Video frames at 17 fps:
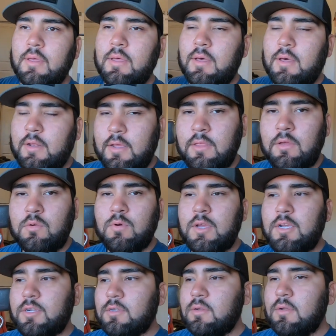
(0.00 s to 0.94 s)
another
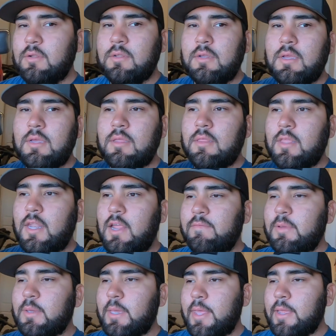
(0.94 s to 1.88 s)
question that
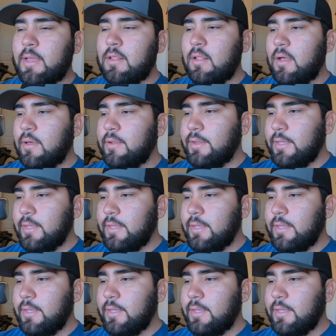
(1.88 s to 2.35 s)
I've been getting a lot